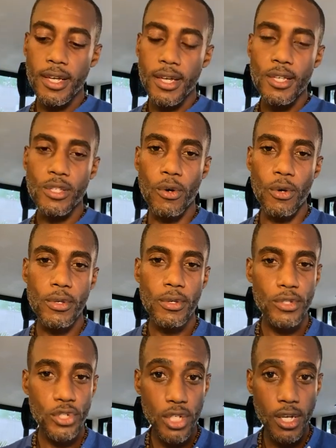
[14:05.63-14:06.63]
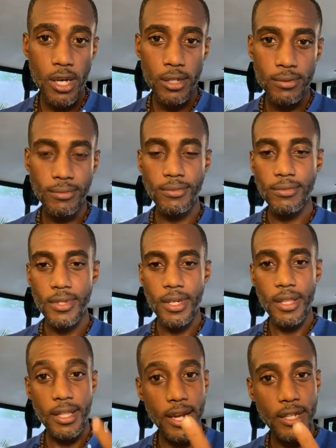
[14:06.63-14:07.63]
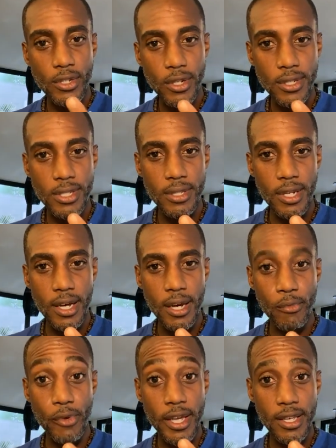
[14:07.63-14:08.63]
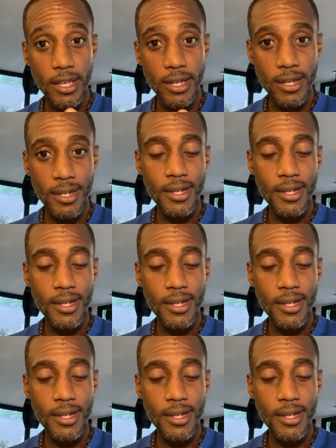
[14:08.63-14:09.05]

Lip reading: So Qigong, then I took Reiki.